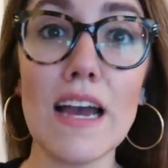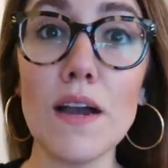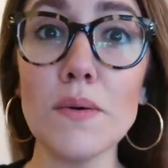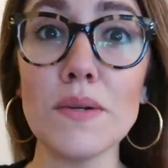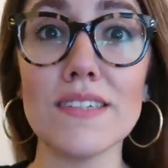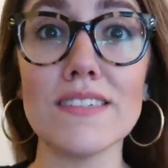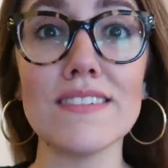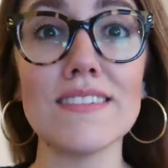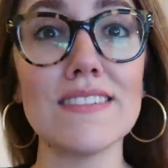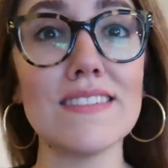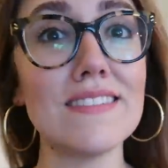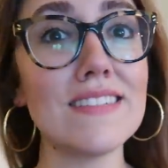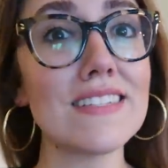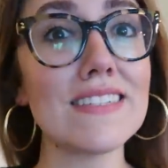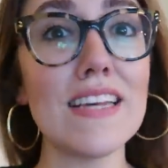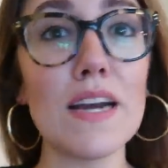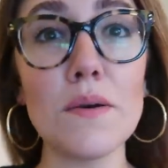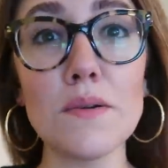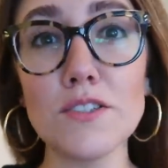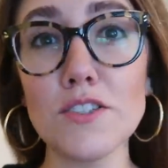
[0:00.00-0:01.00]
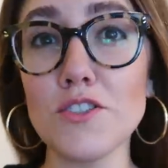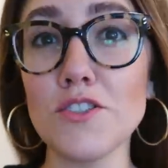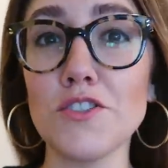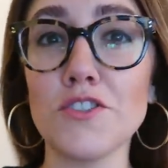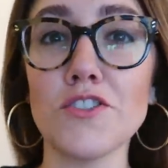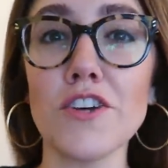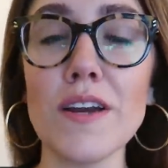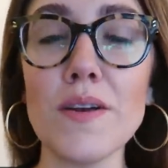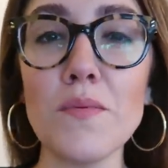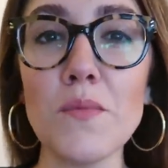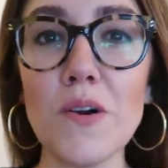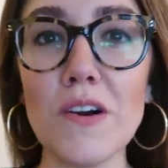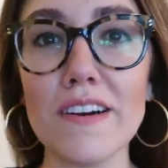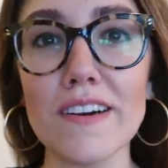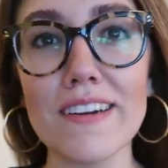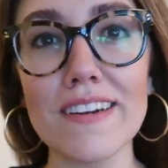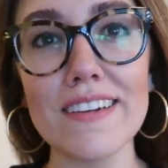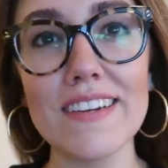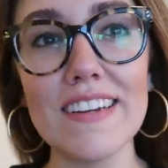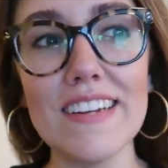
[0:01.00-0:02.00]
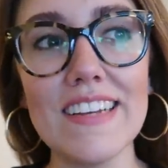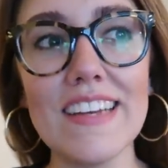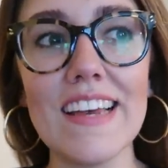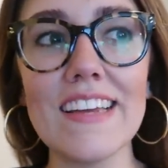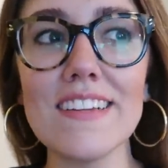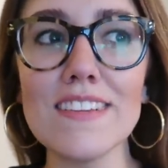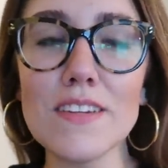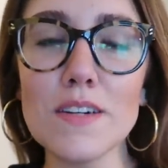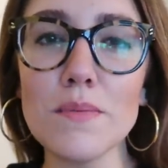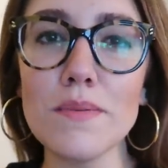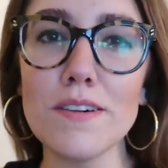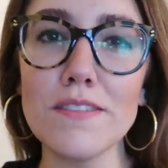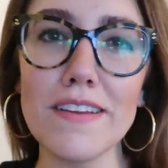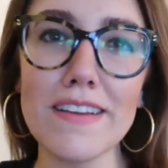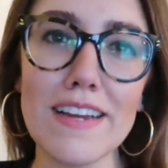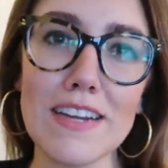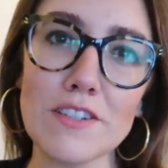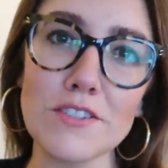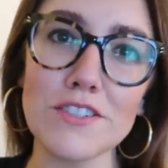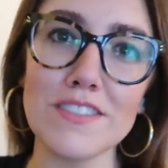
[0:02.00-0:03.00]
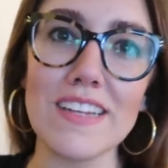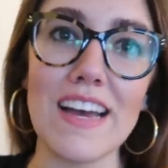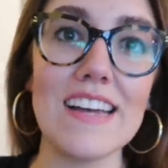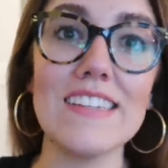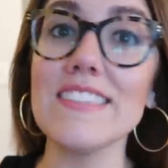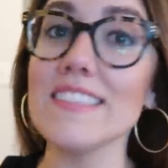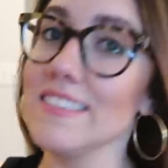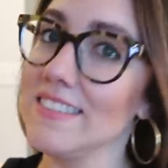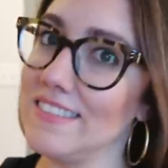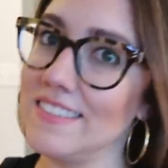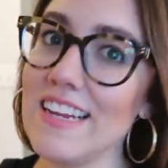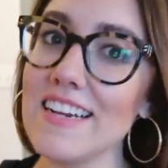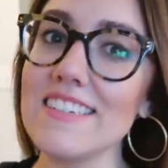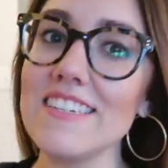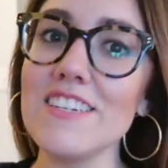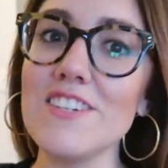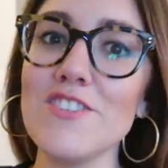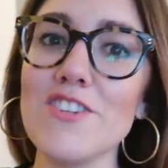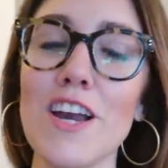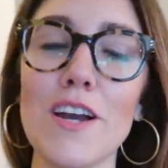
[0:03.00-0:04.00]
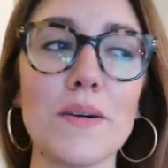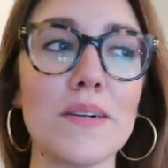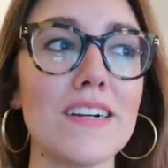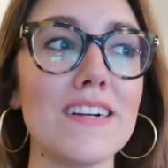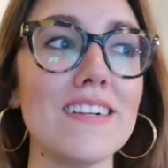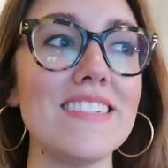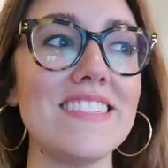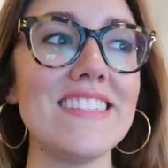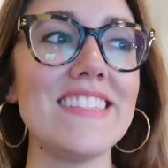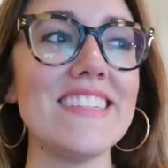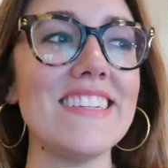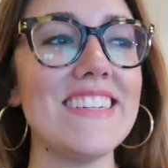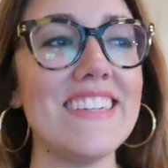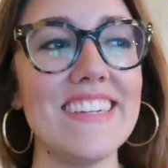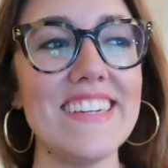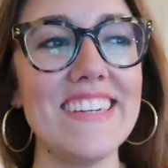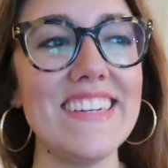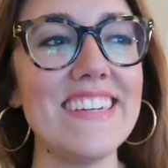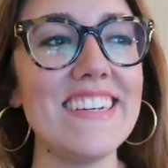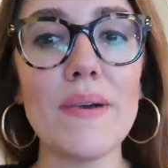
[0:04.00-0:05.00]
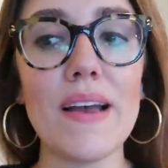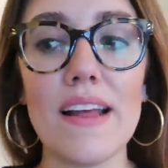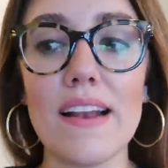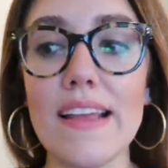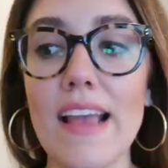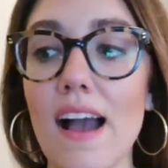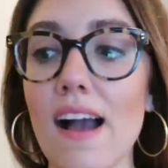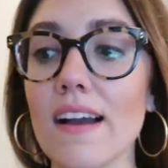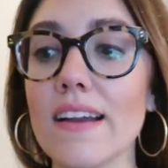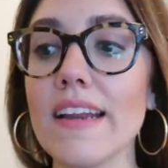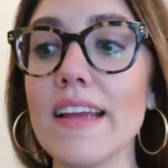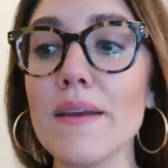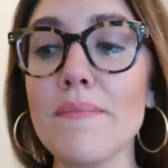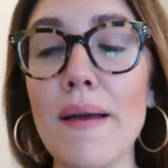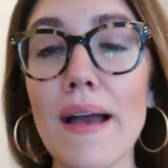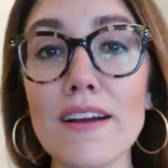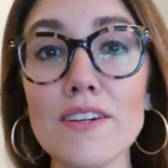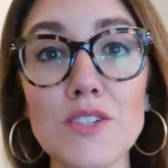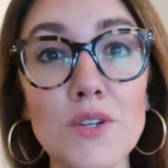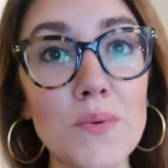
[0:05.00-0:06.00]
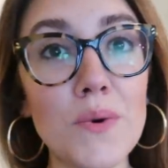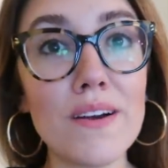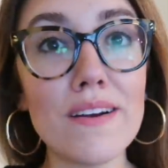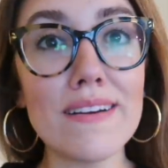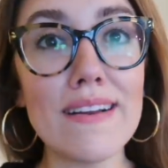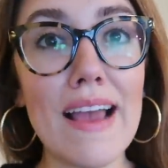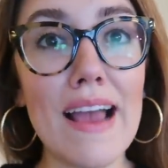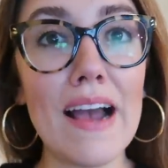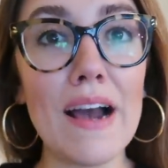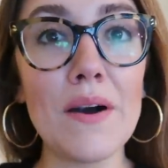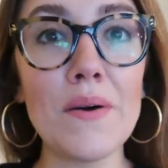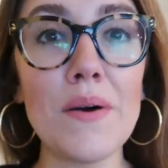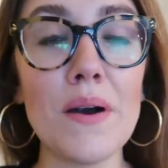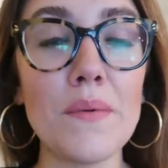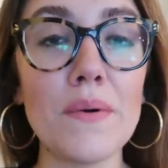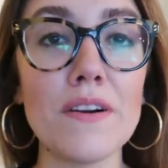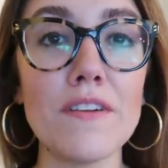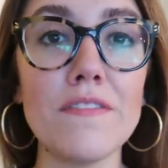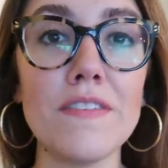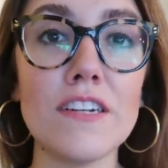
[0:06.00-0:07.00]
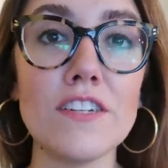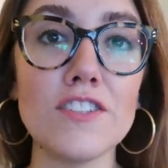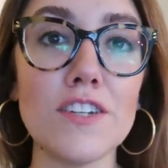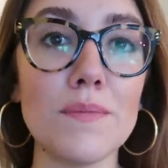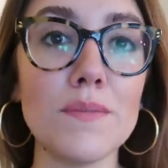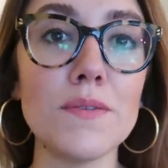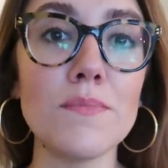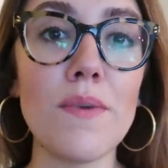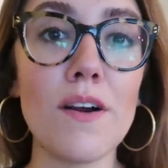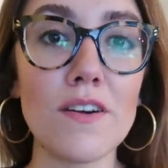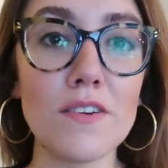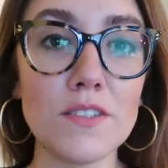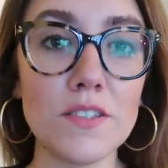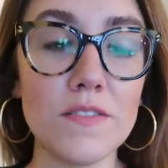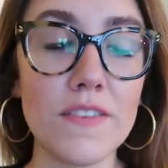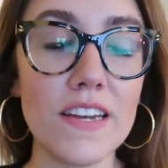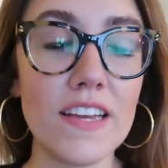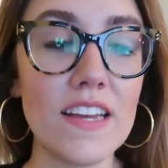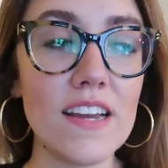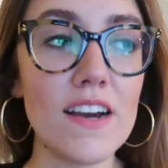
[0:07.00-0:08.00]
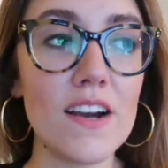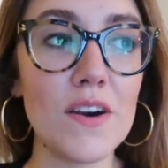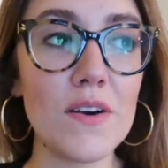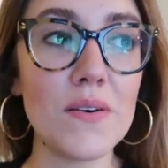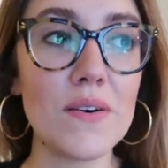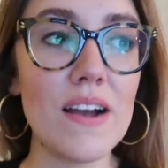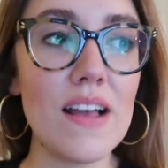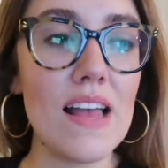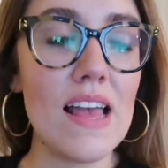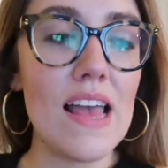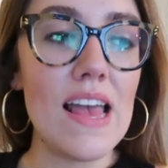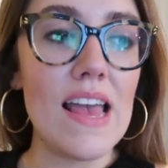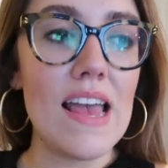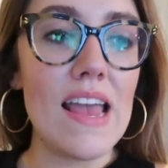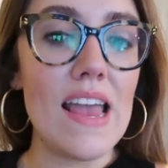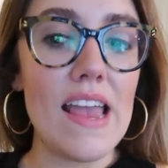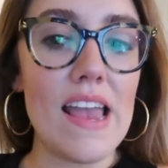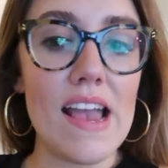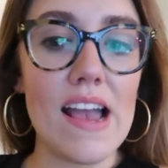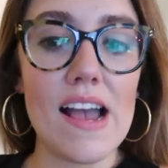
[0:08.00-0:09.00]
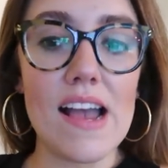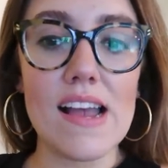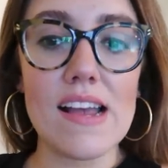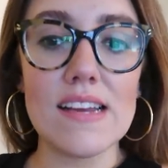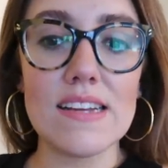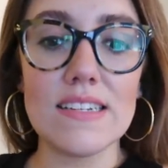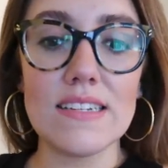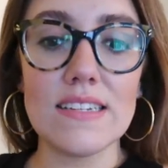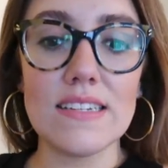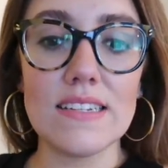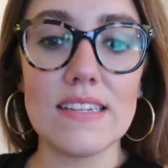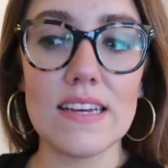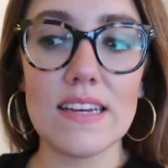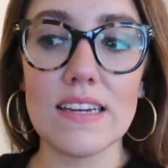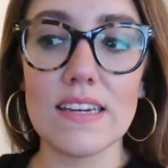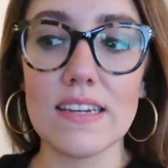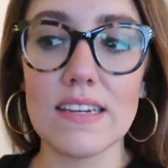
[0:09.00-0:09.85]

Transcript: hours. 6 hours of straight work. And a little bit of like exercise and 19 showers. But yeah, I'm gonna get back to work now. I wanna finish up tomorrow's video. And